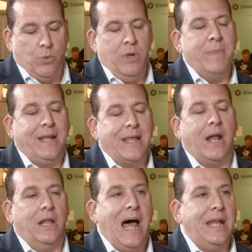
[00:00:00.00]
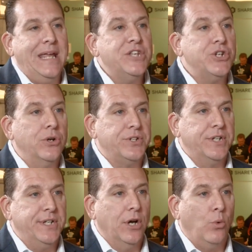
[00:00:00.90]
so we make that a lot easier to
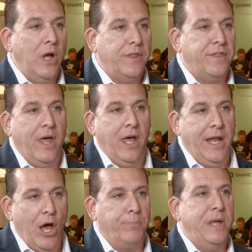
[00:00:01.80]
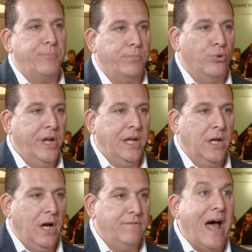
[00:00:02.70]
deal with and help people
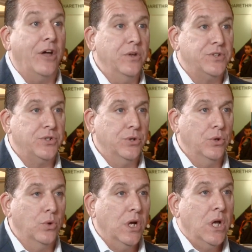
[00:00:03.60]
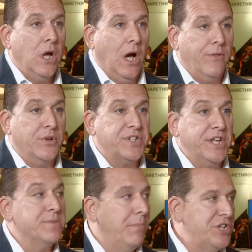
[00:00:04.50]
bring value to those
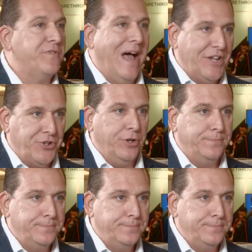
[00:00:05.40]
things much faster.